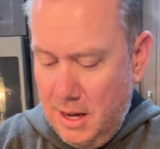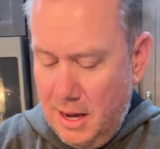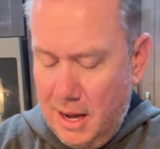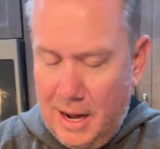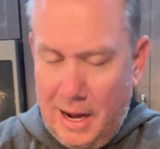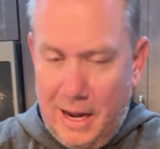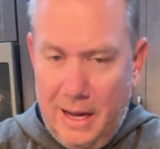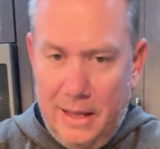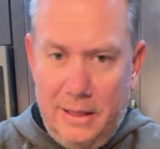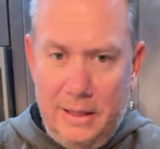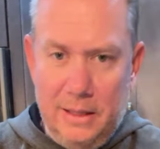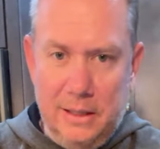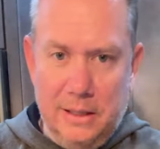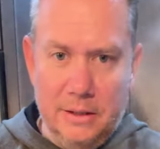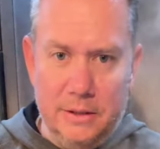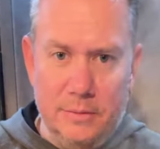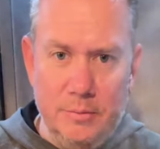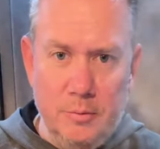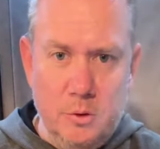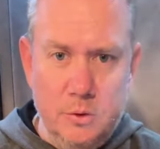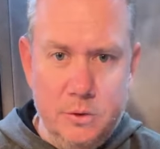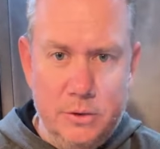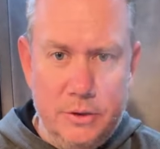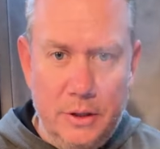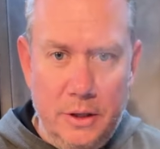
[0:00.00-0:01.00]
I think it's
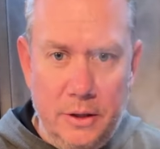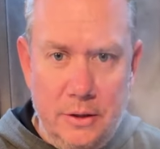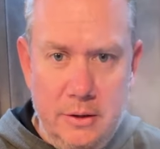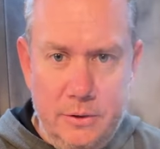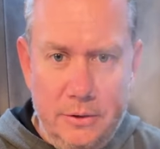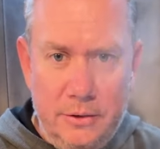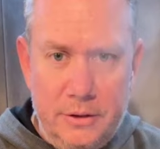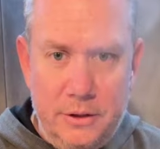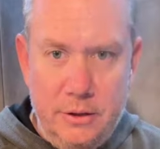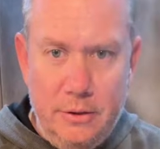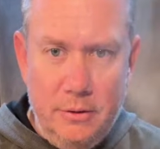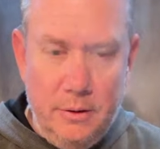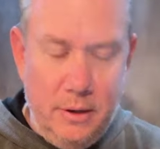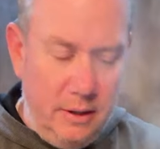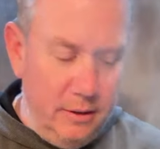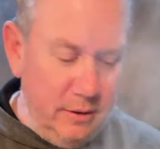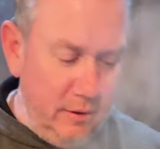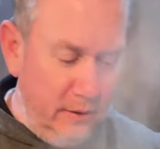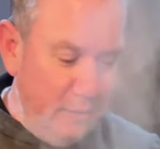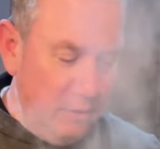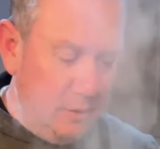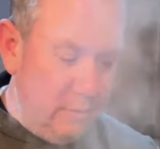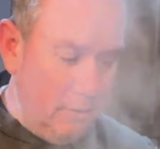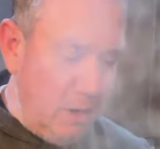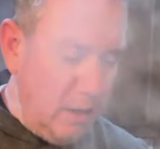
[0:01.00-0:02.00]
more southern too. I
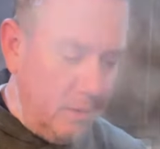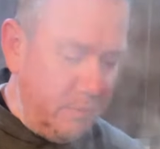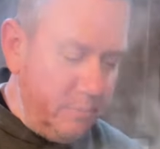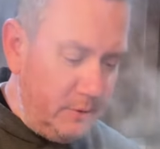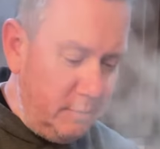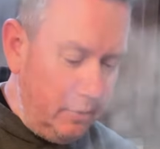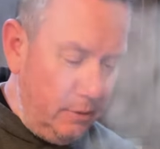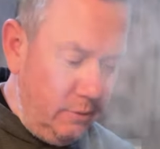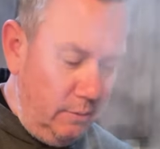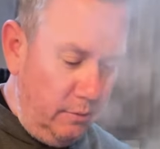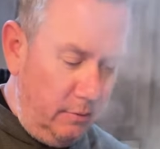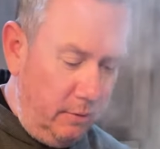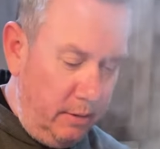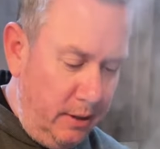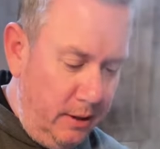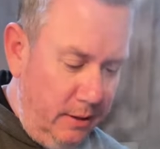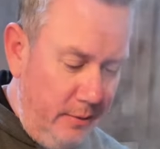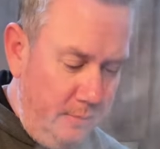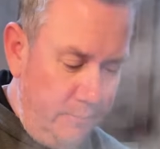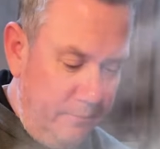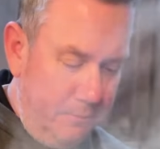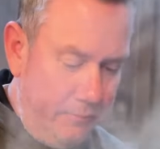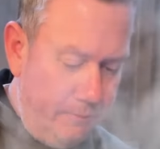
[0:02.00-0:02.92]
think you're absolutely right.